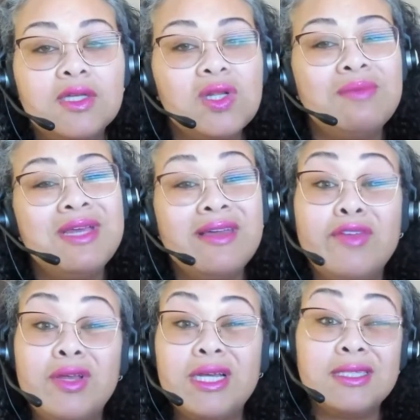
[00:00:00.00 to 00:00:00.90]
So let me give
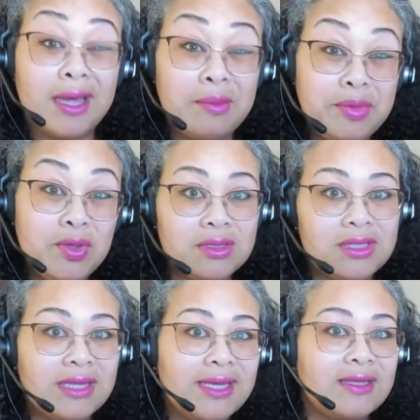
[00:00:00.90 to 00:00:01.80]
you an example because
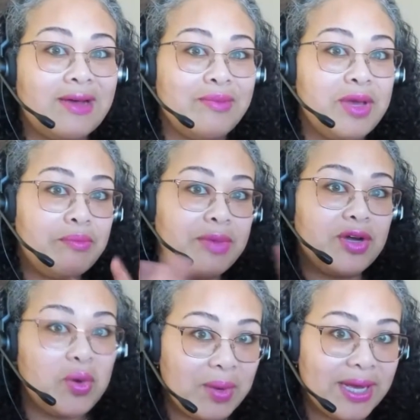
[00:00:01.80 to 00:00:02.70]
I think that would be a
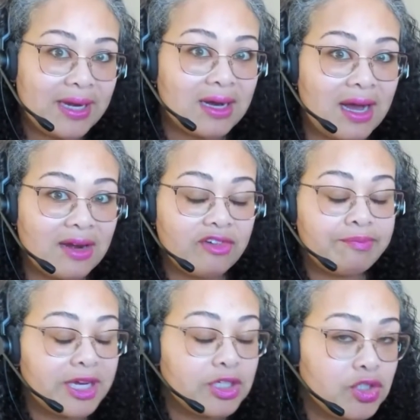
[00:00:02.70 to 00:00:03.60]
better way to kind of
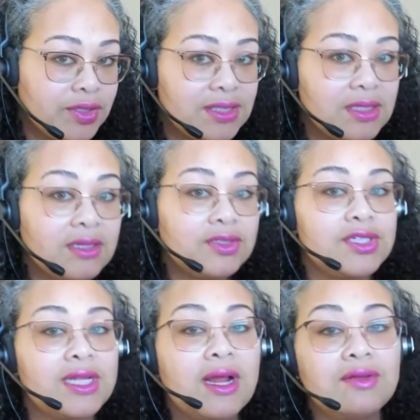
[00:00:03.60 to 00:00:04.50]
picture this and
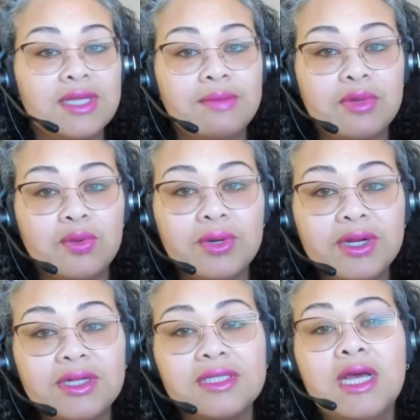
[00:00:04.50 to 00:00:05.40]
understand how Zapier
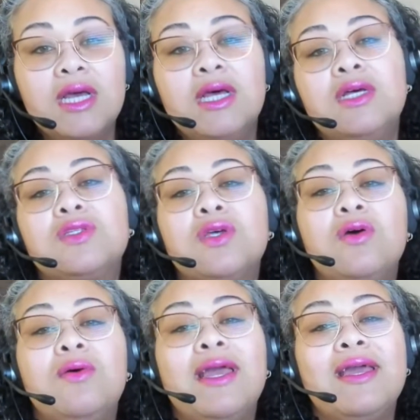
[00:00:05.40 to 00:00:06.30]
works.
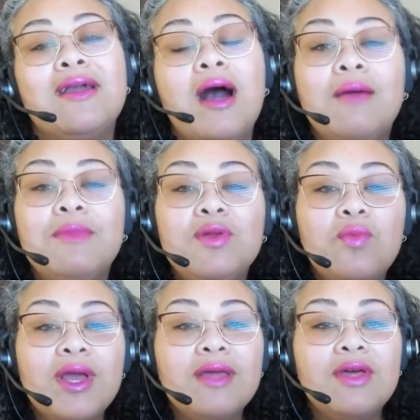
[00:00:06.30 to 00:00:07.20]
So a common
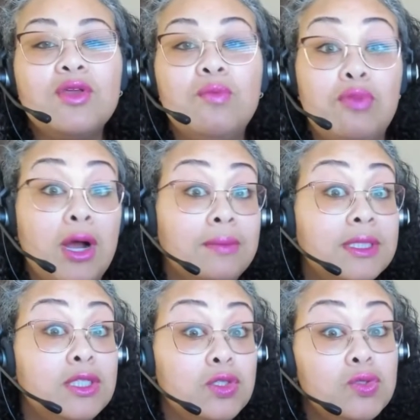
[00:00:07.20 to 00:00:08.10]
way that you'll
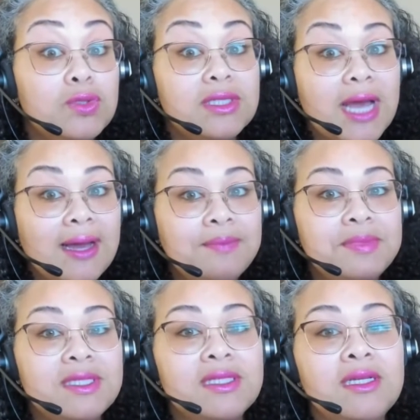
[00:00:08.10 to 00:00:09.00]
probably use
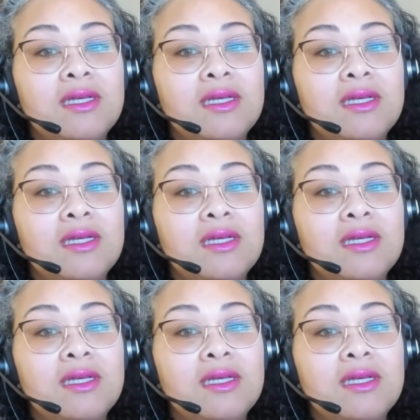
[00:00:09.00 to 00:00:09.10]
Zaps